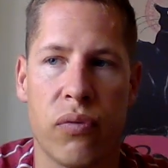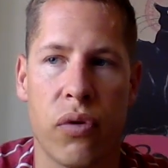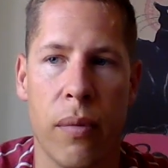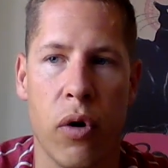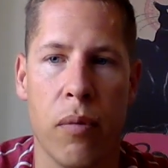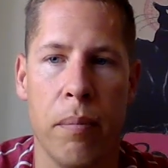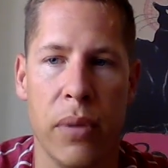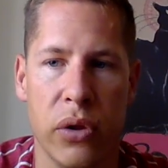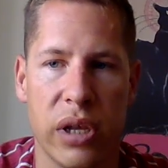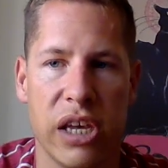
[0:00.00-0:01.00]
promote
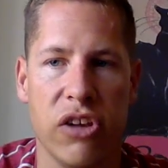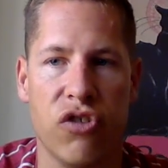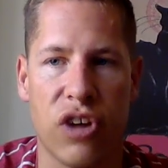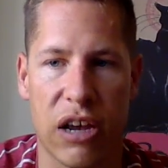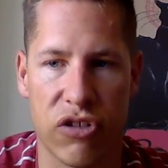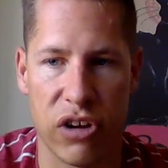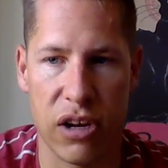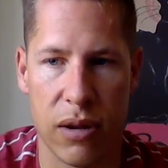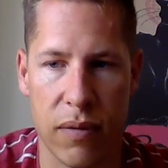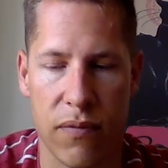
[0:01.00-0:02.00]
milk ejection